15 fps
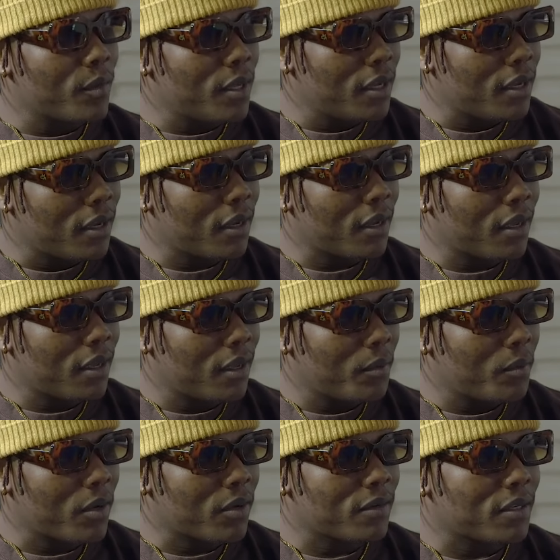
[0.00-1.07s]
for me here,
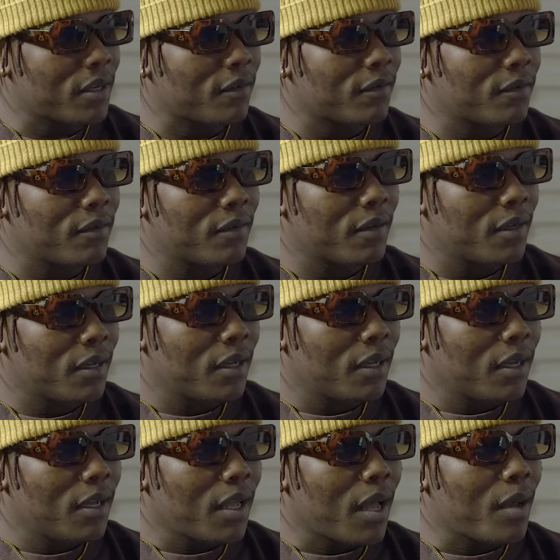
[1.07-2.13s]
because
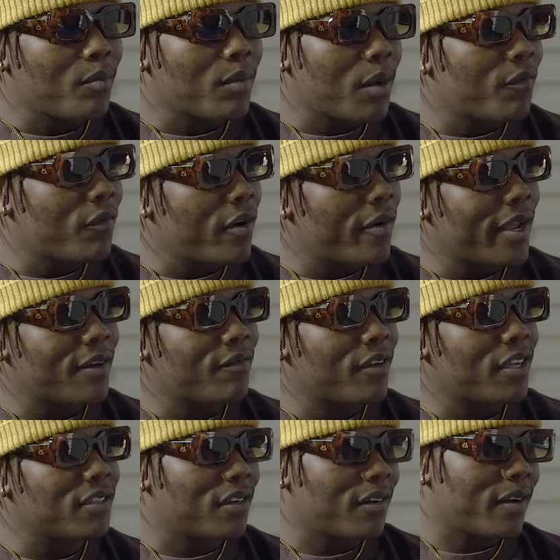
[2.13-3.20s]
I'm very
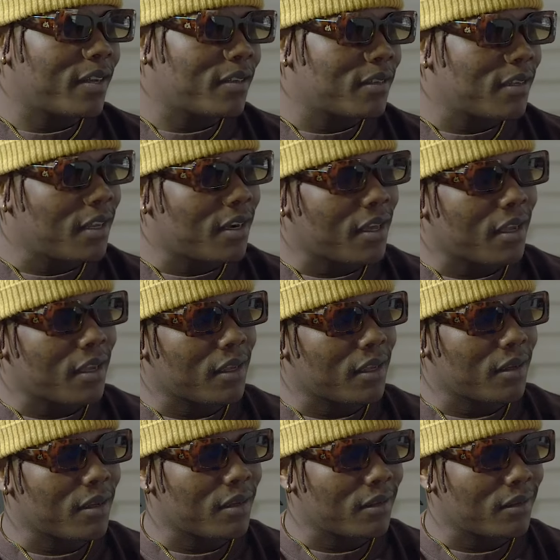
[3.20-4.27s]
adventurous and
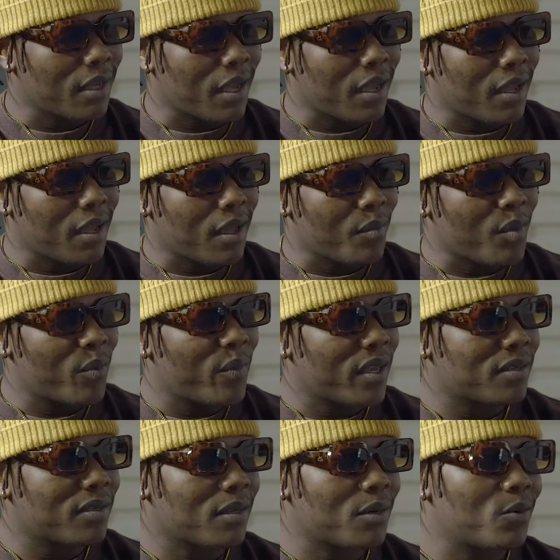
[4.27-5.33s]
I'm a
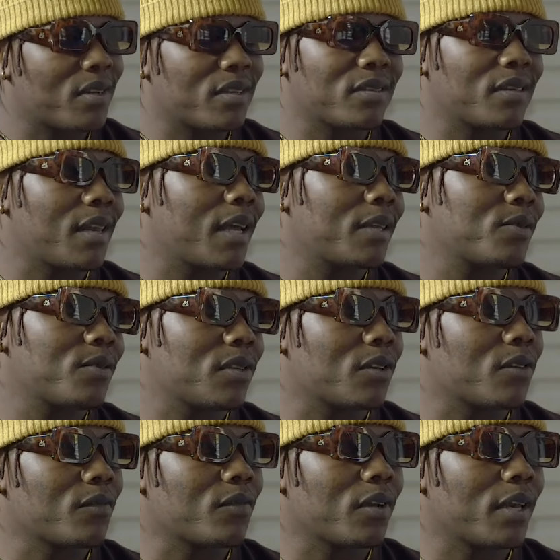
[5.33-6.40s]
person who doesn't like to
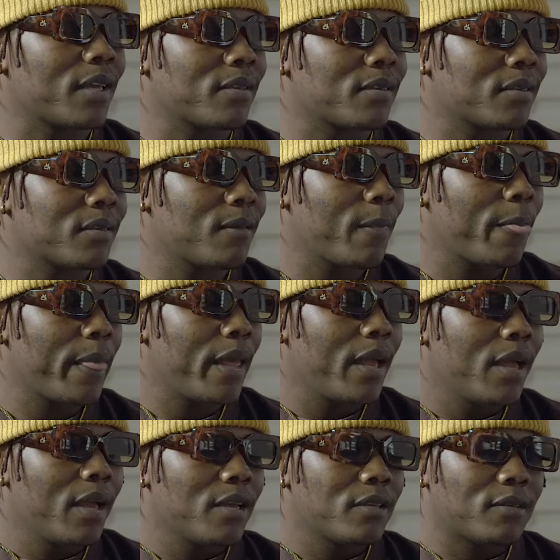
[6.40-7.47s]
settle for less.
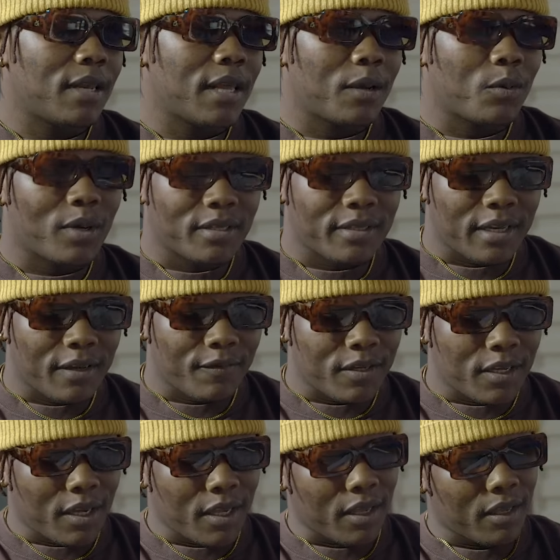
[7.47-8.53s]
So like, what's
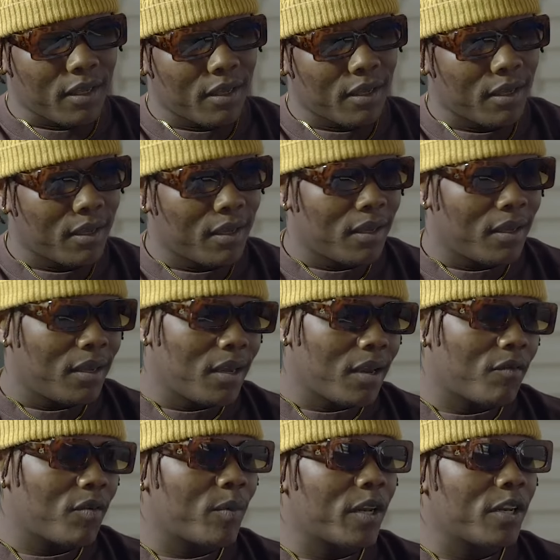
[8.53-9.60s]
left here?
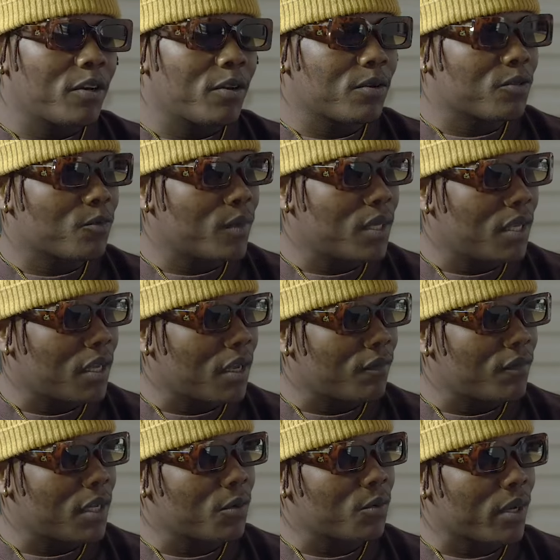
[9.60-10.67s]
Everybody knows me.
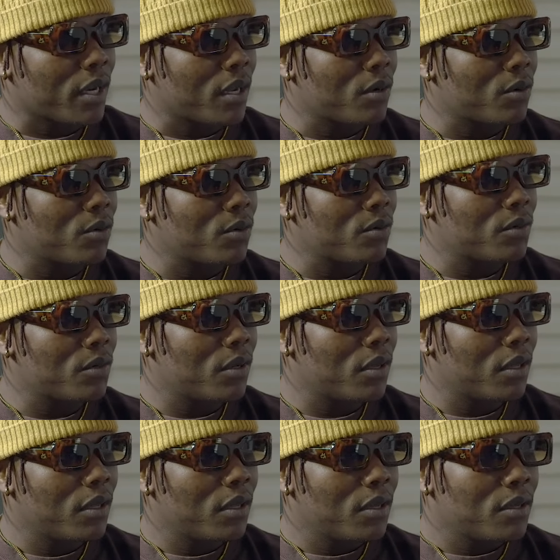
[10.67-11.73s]
I've done what I could.
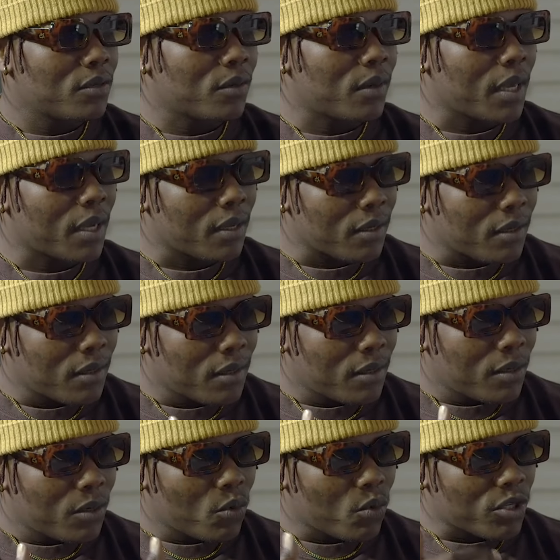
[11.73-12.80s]
So like,
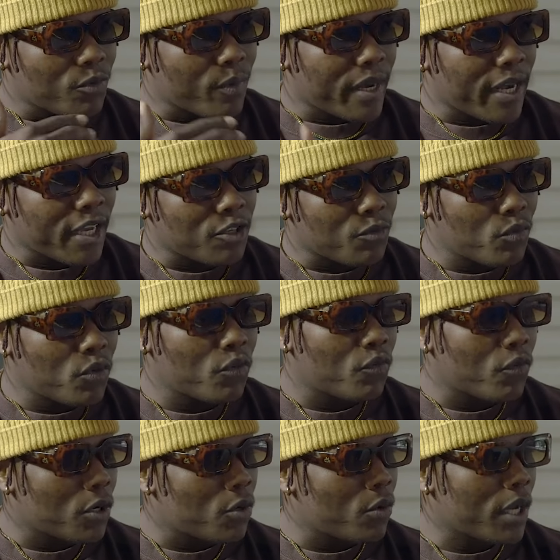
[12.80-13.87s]
what's my next
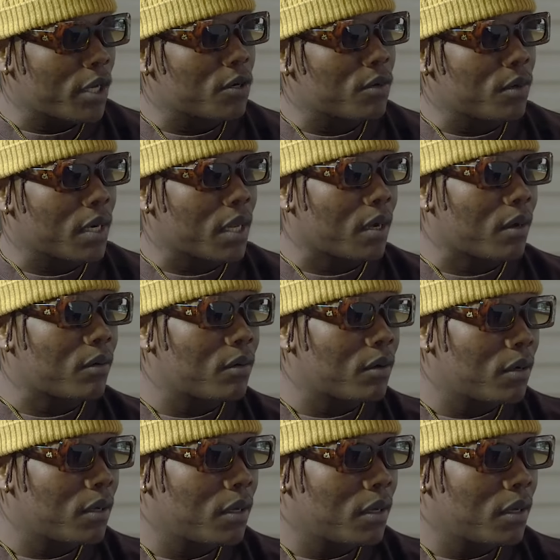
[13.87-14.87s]
move? What do I do now?